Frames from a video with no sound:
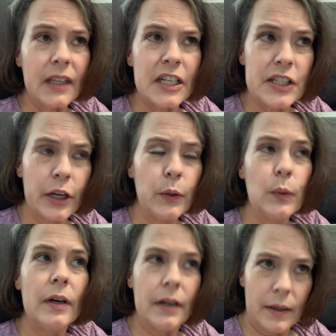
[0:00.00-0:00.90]
So
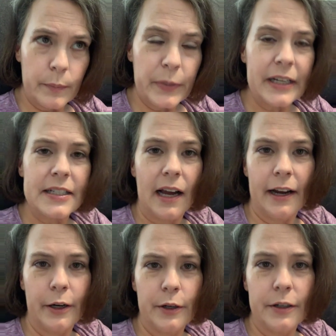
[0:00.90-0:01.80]
being
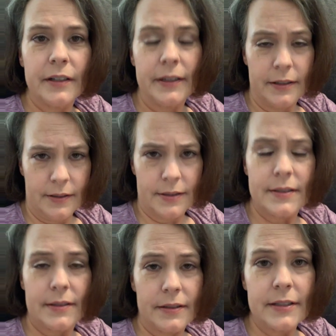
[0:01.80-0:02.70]
tired
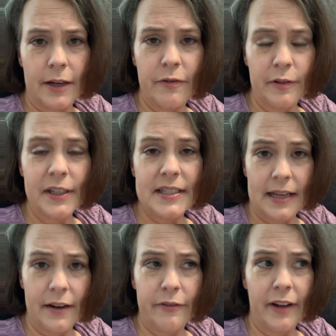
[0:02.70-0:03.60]
is definitely a
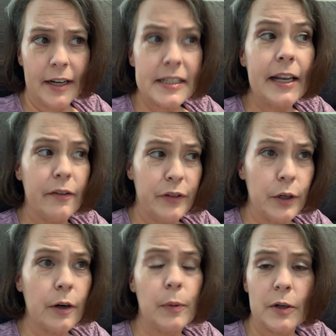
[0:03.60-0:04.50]
side effect. And if
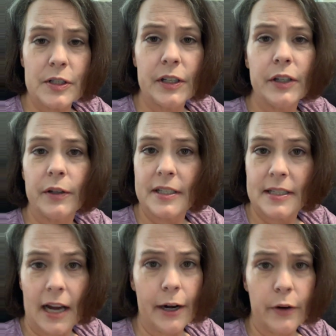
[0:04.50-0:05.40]
you're a person who gets
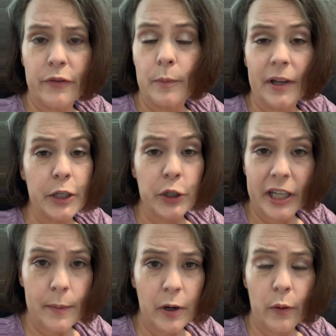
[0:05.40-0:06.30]
tired from like your
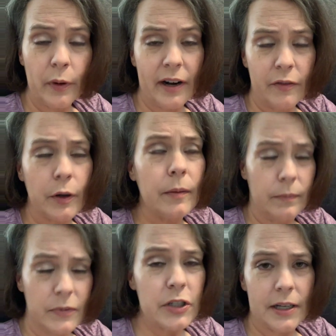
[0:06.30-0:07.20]
chemo or whatever,
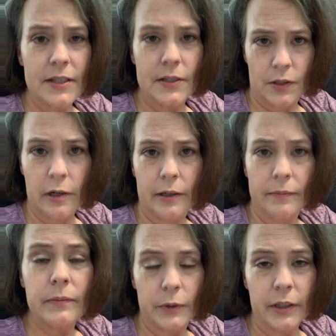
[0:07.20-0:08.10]
chances are
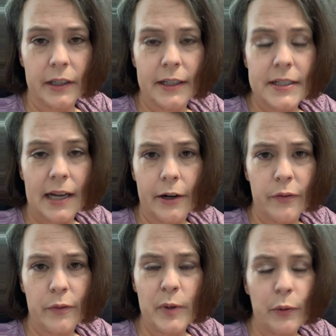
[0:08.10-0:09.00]
you're going to get tired
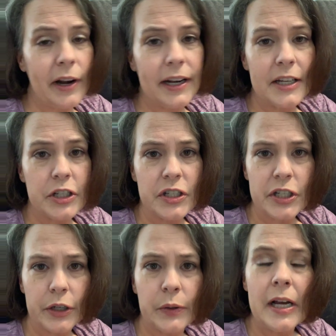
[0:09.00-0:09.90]
from your radiation
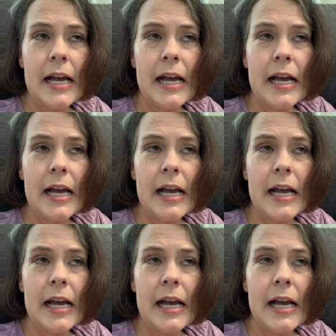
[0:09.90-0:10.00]
too.